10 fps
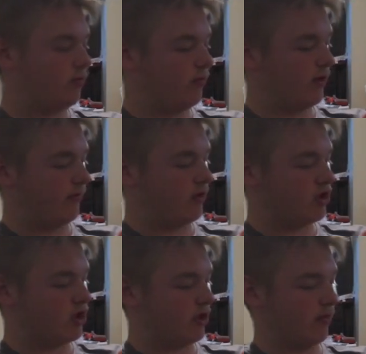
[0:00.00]
if this
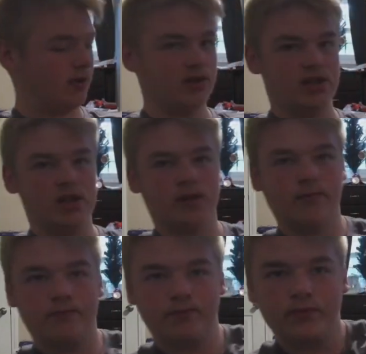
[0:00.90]
thing really
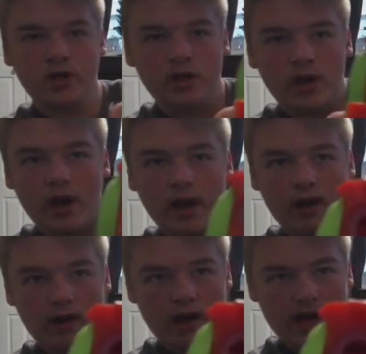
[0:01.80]

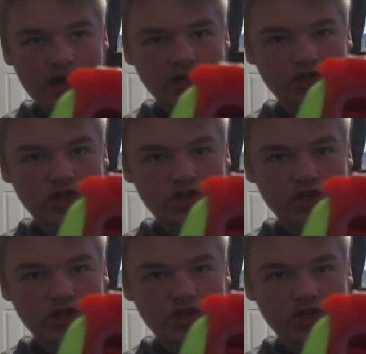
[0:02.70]
has